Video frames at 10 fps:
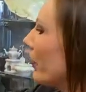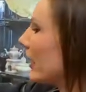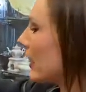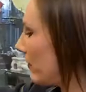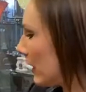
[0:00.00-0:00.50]
the
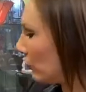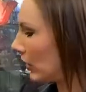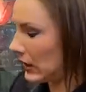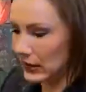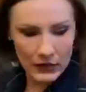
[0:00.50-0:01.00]

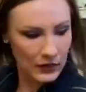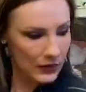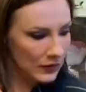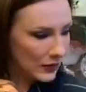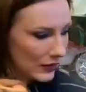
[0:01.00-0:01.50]
convention
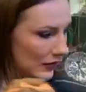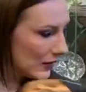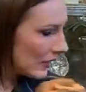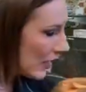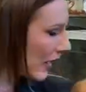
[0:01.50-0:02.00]

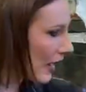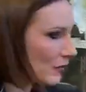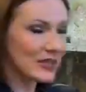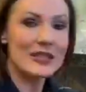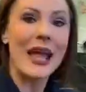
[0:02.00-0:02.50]
um,
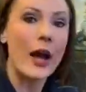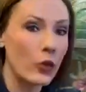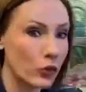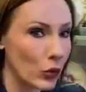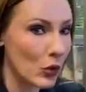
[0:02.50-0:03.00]

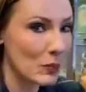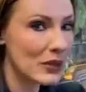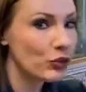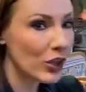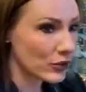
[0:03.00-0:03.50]
sales room
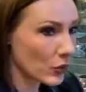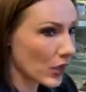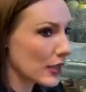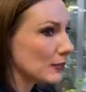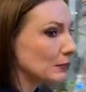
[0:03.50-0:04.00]
in
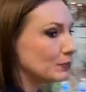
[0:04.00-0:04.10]
January.